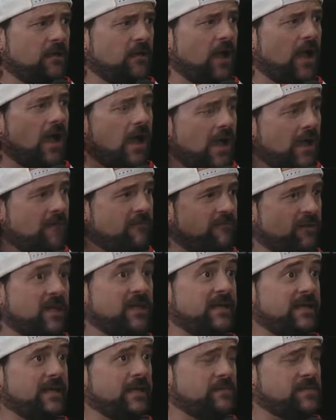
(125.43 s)

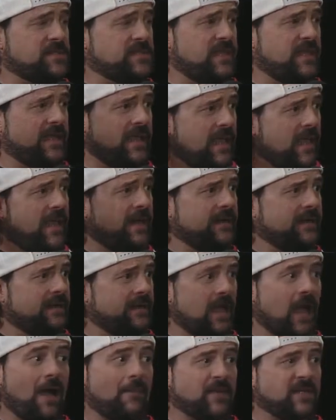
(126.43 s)
Run DMC and
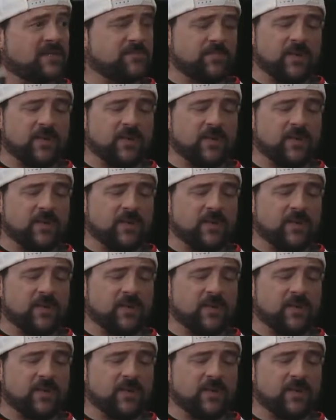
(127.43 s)
comics.